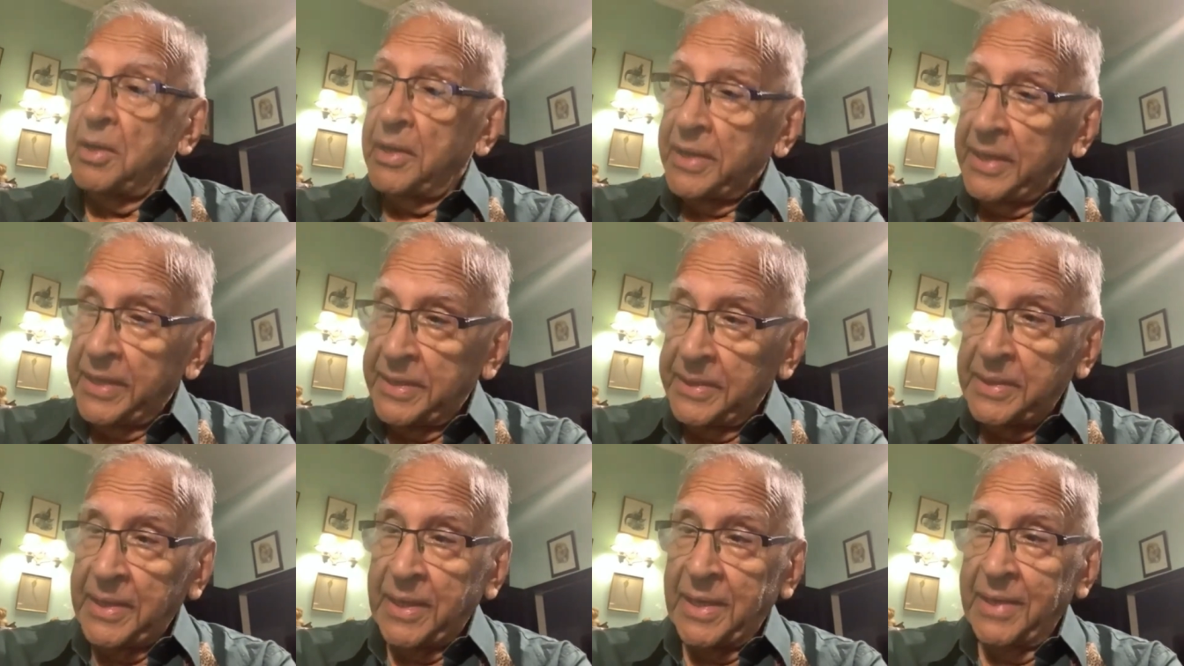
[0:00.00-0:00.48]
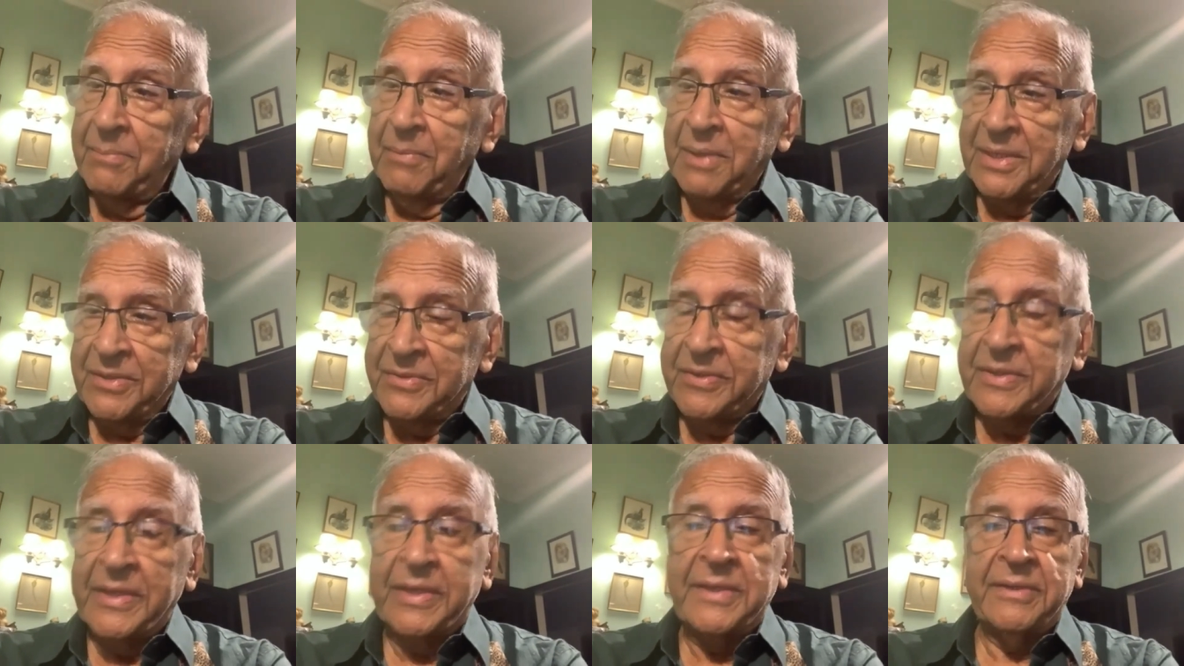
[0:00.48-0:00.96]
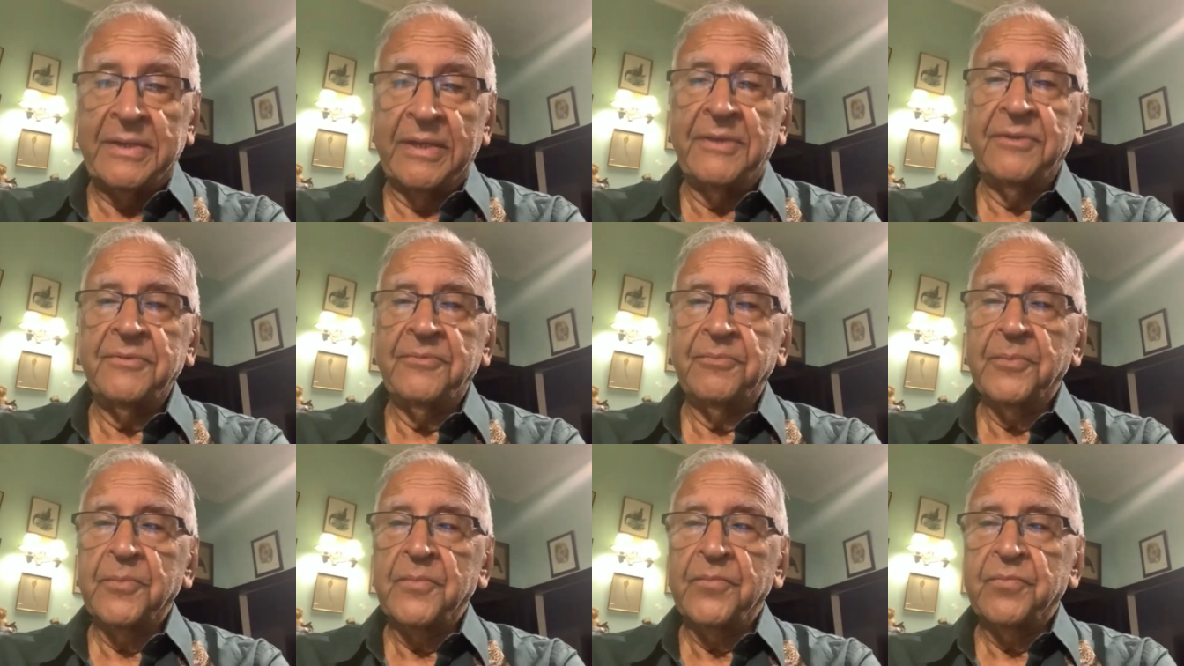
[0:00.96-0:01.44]
And I must say this
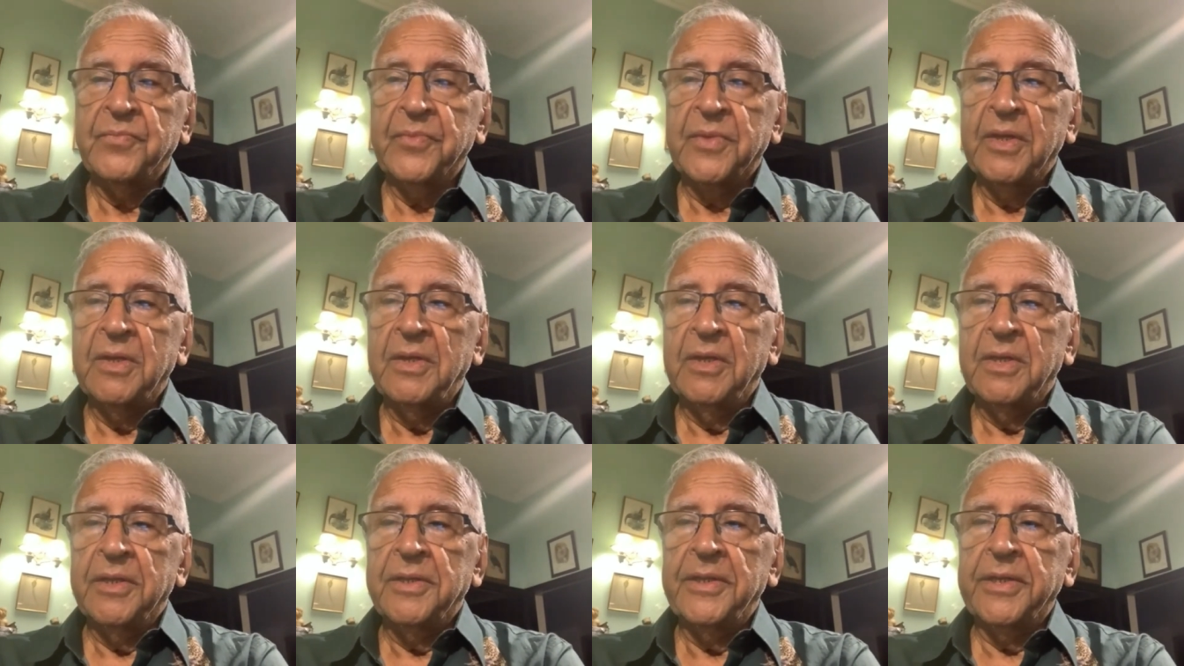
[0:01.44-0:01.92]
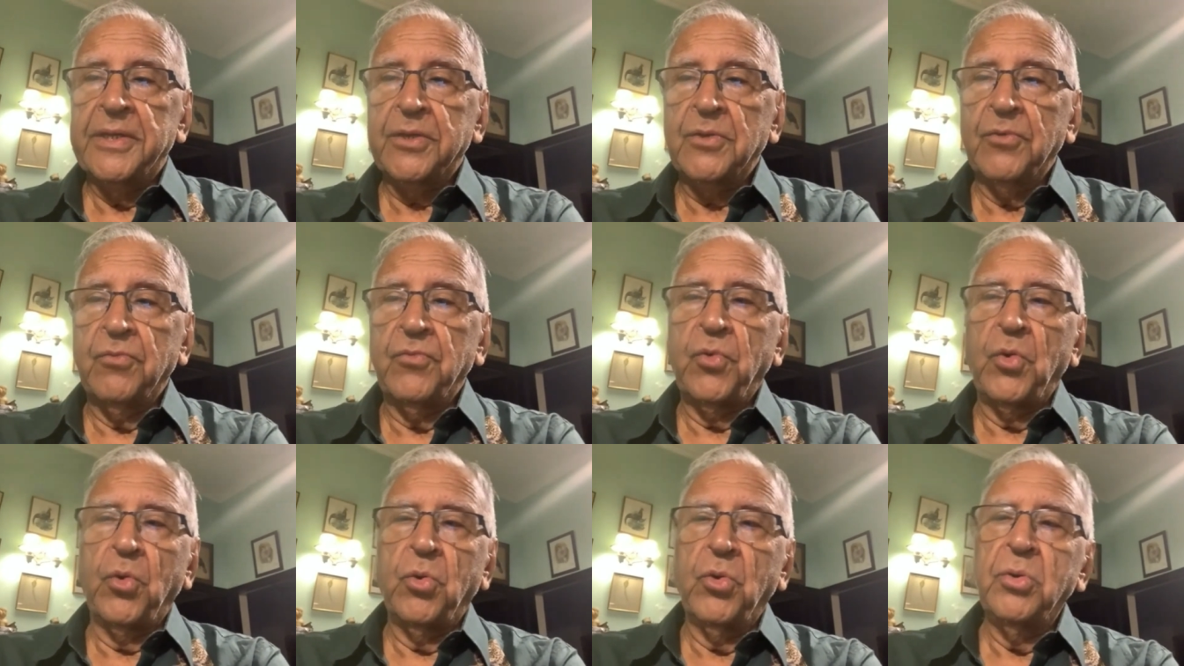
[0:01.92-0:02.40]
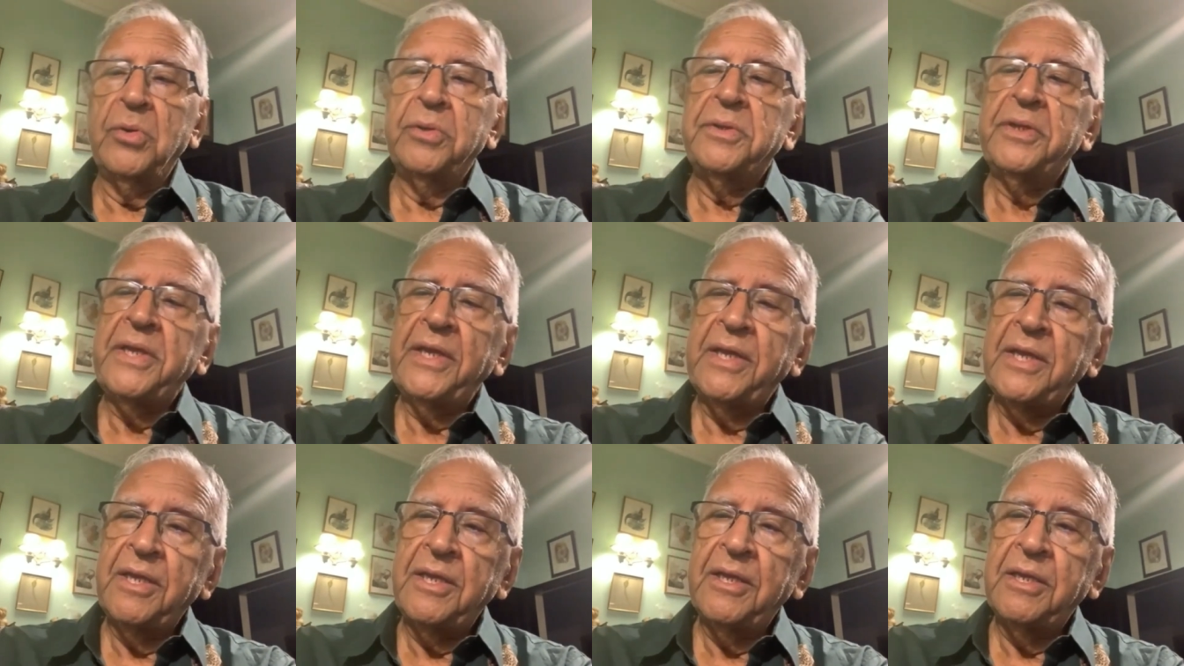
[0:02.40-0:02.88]
that of all
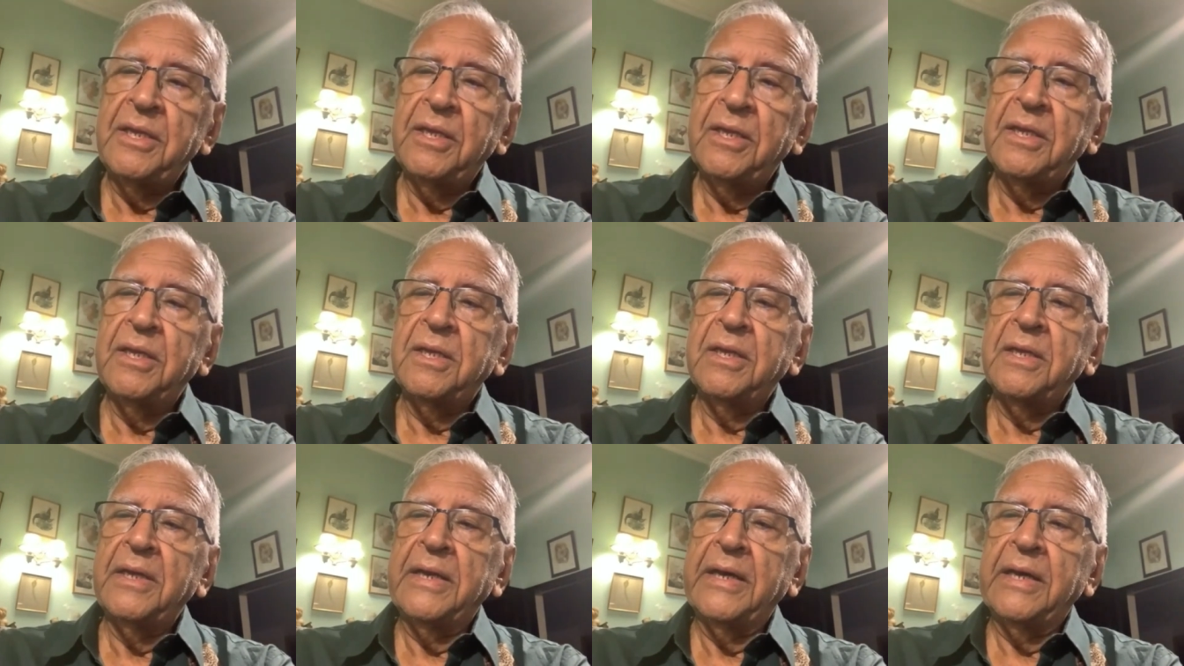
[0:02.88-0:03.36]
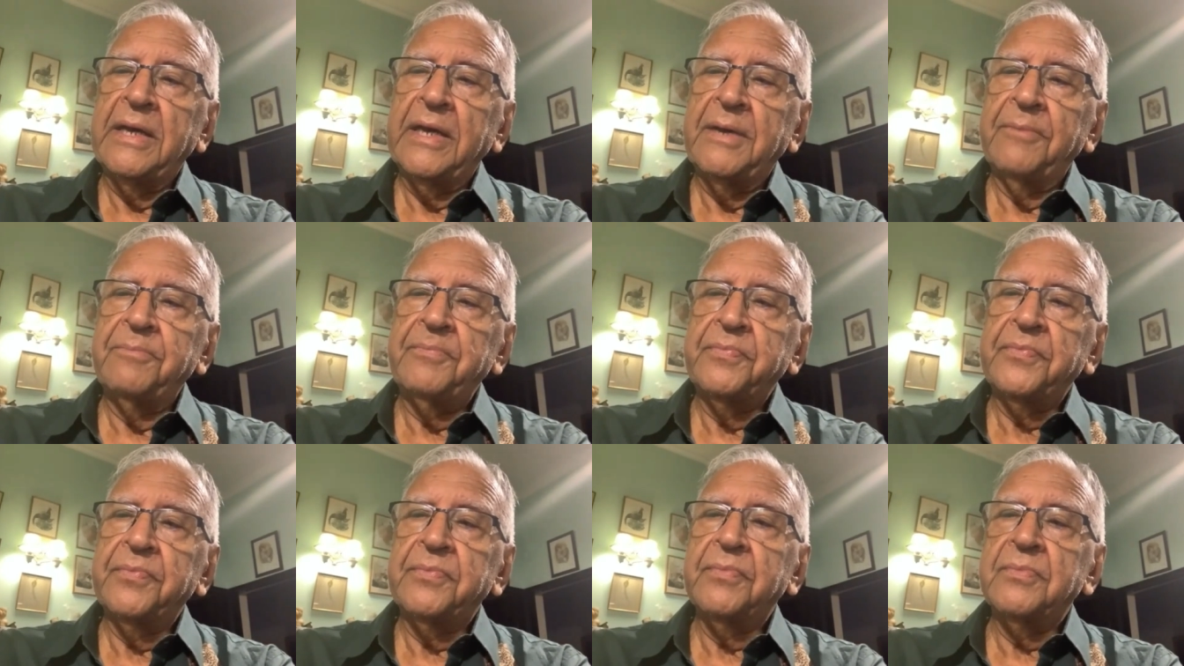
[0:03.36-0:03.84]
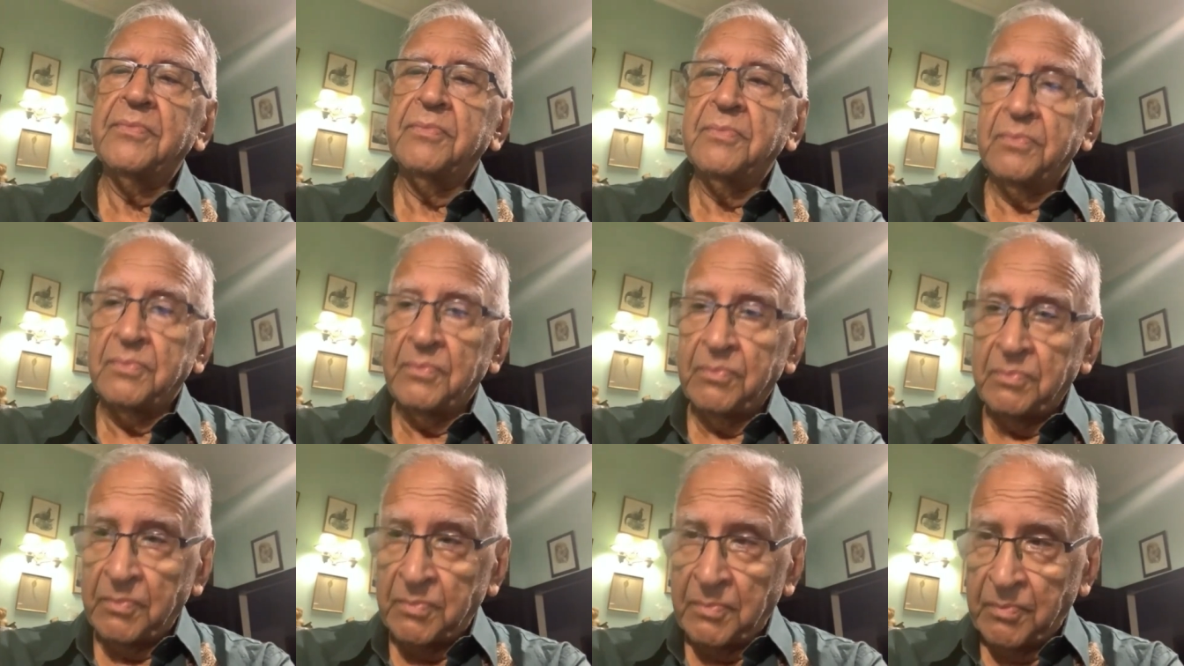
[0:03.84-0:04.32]
the um,
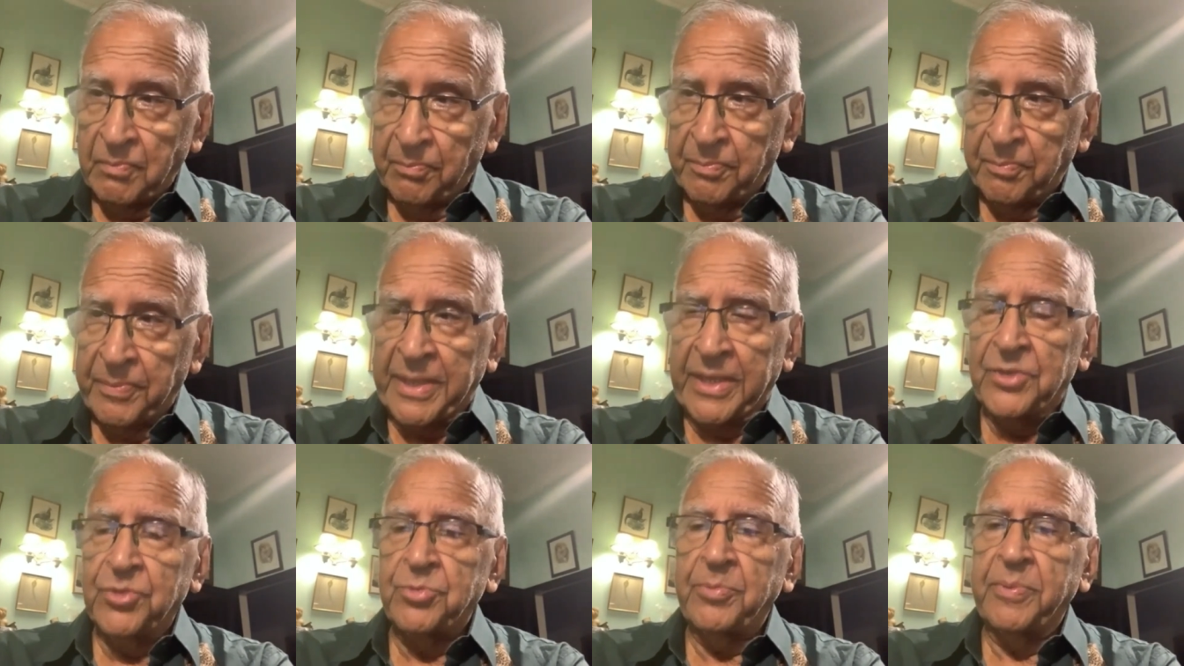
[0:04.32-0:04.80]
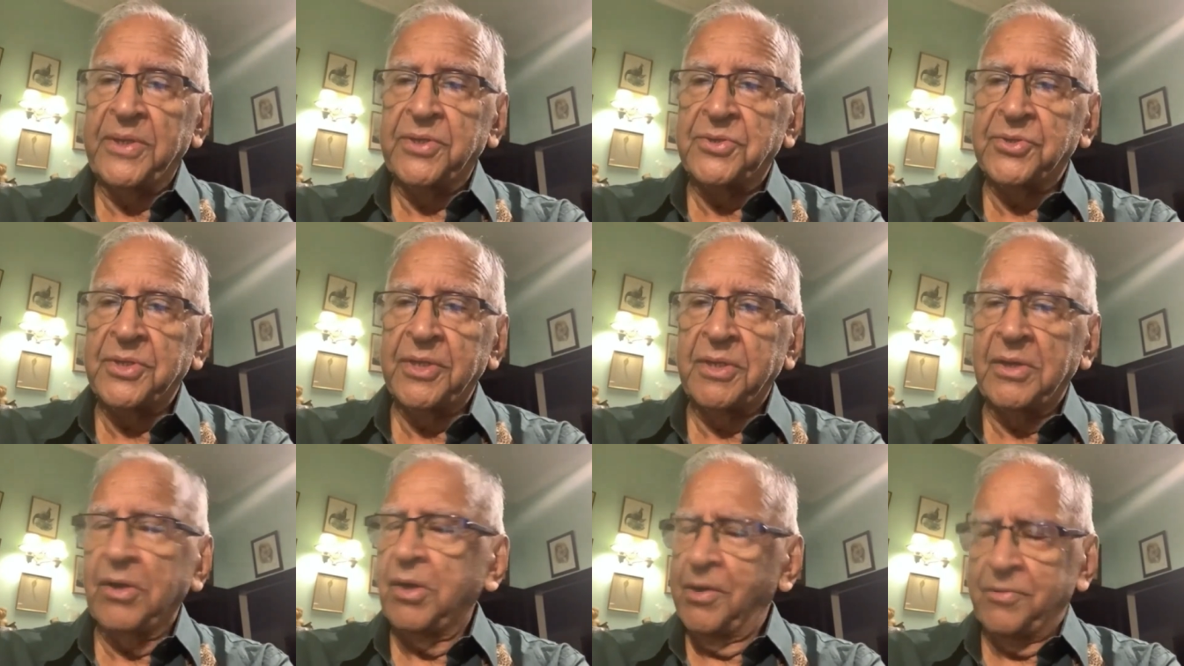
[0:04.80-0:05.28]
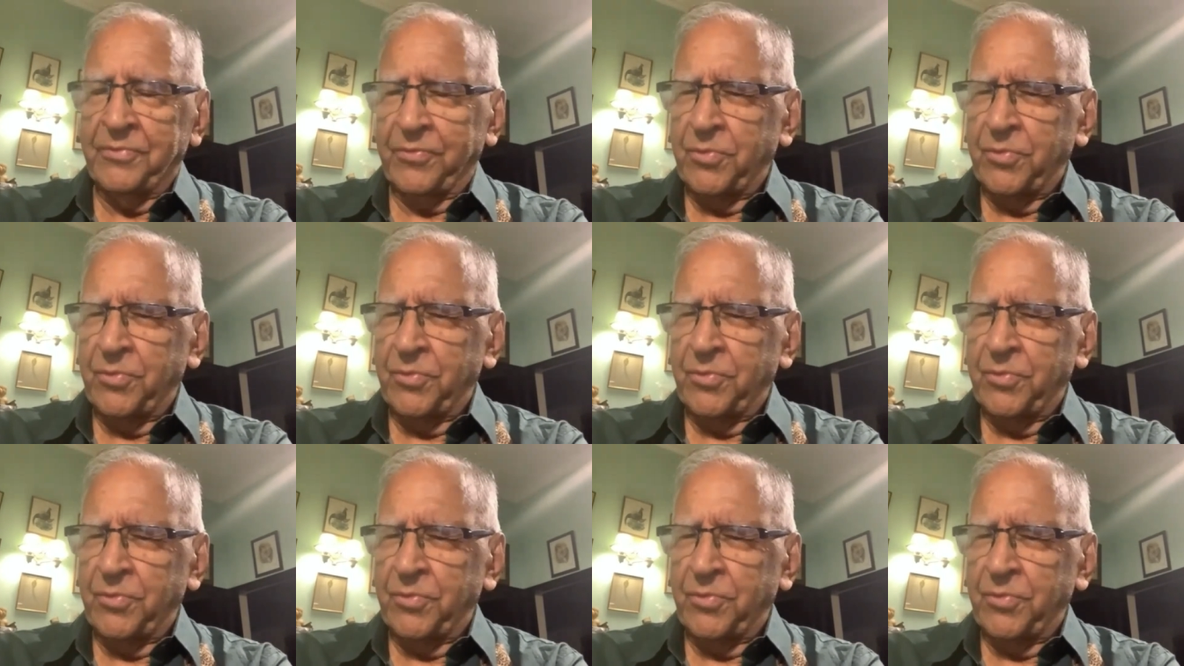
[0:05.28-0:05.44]
prey species, of